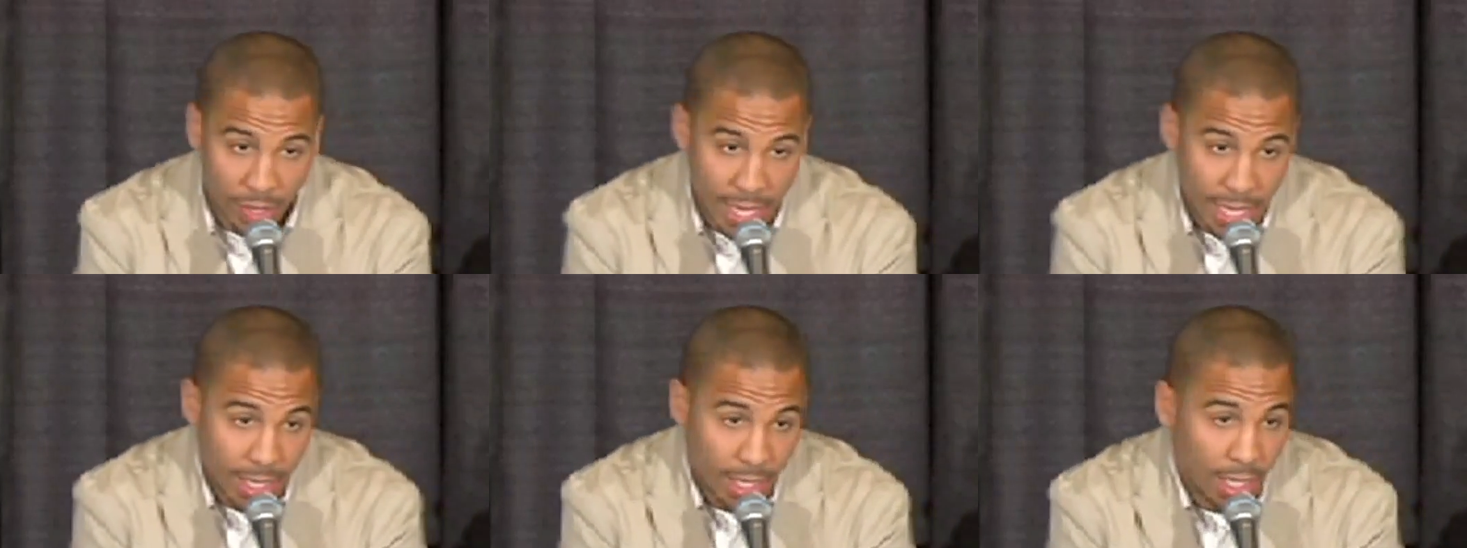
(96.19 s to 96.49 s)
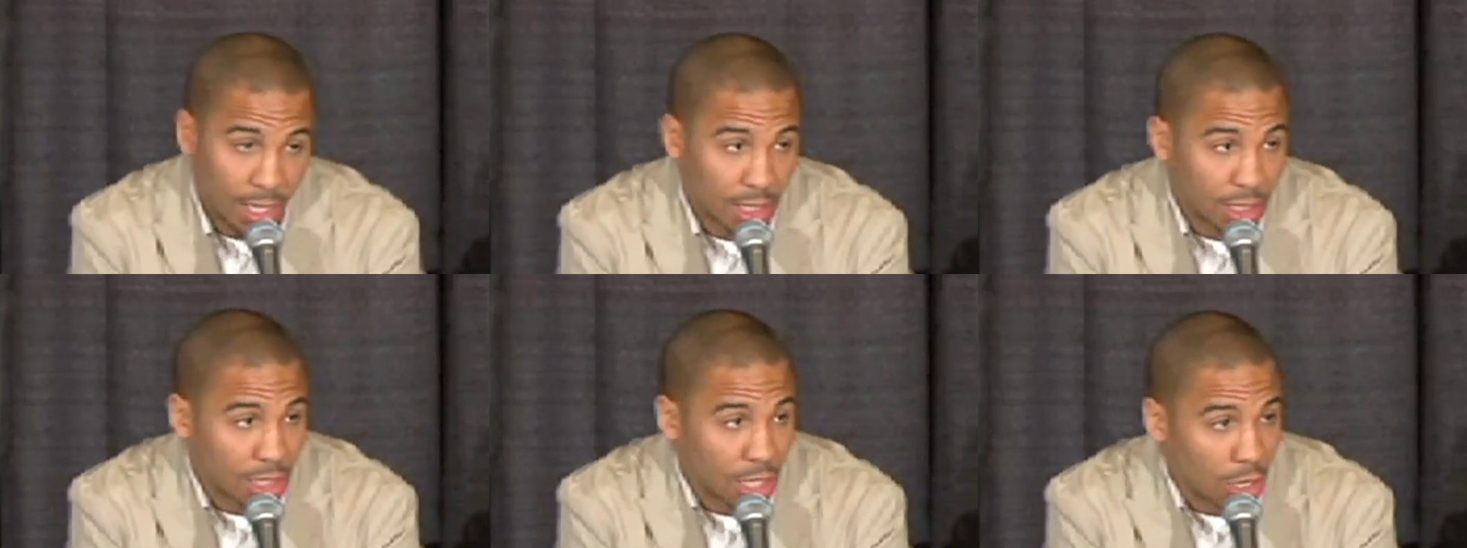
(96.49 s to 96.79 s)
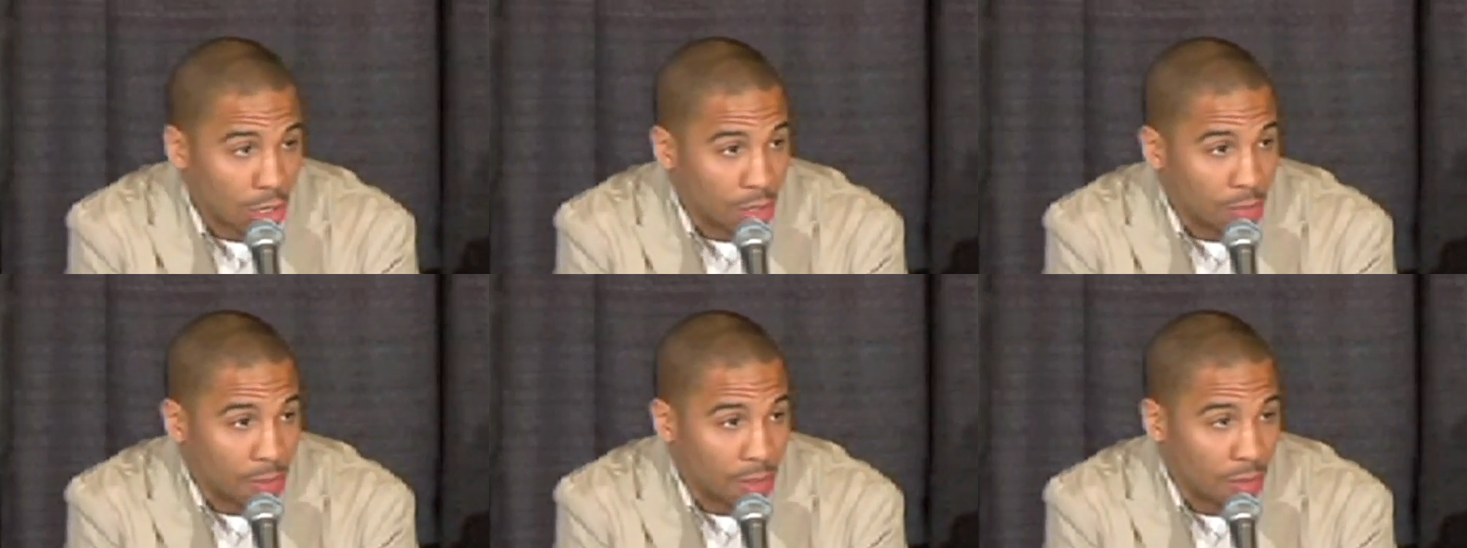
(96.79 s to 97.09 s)
getting in this
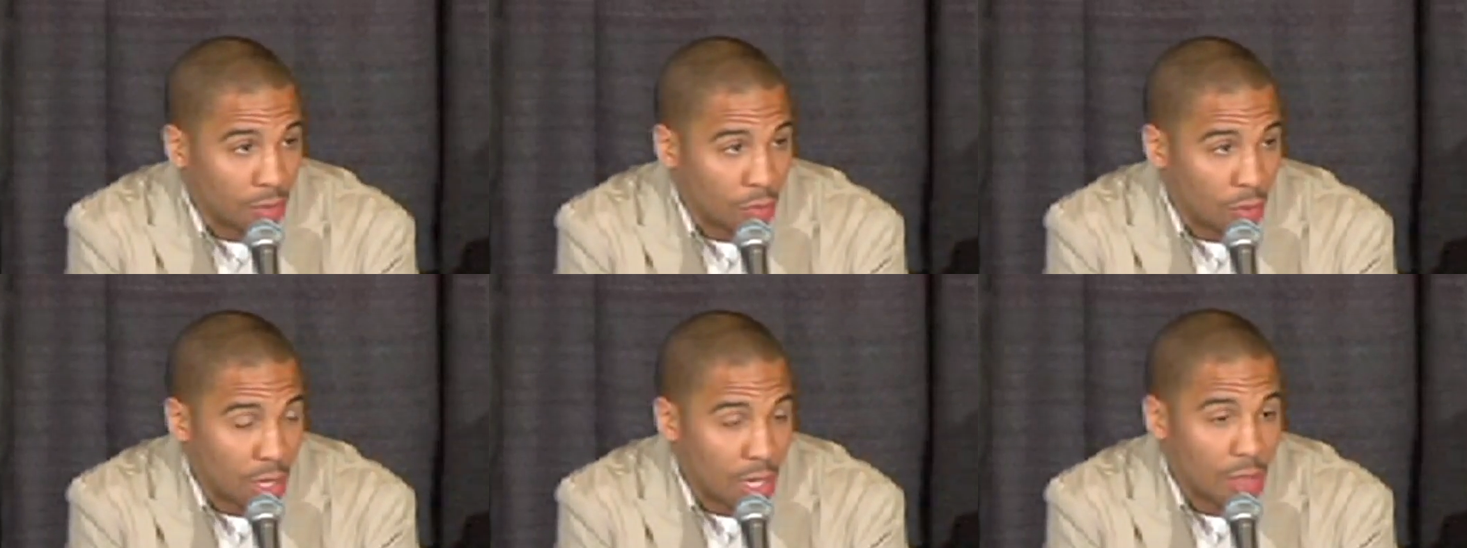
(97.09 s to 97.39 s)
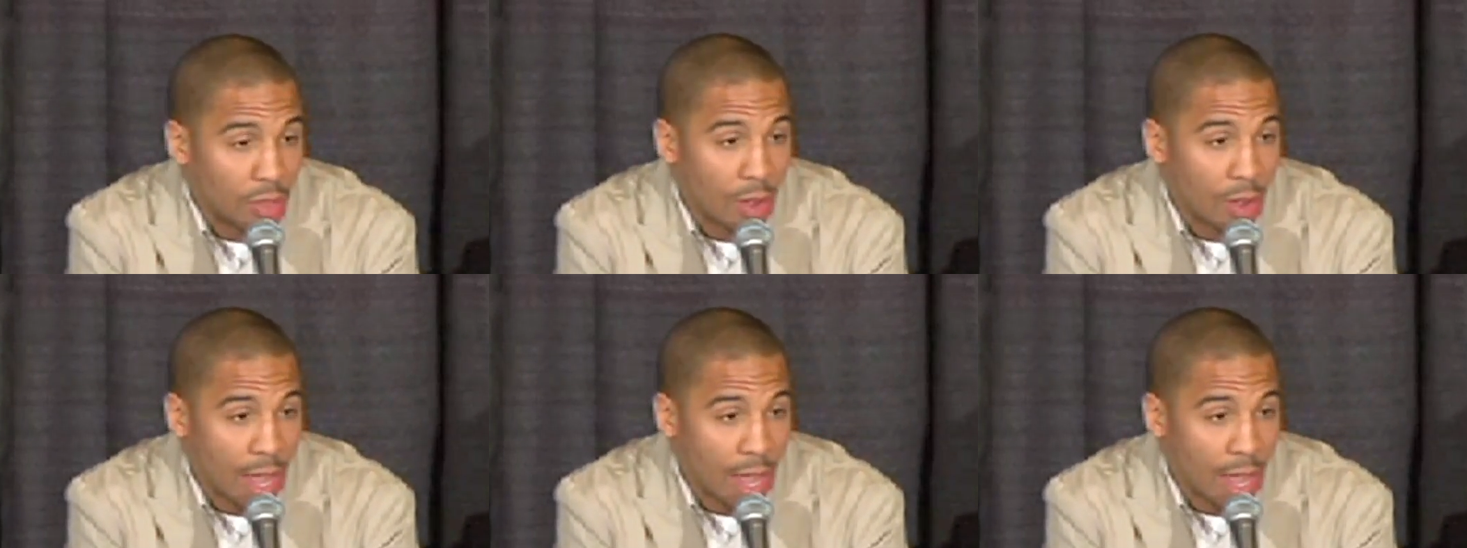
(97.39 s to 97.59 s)
tournament. We either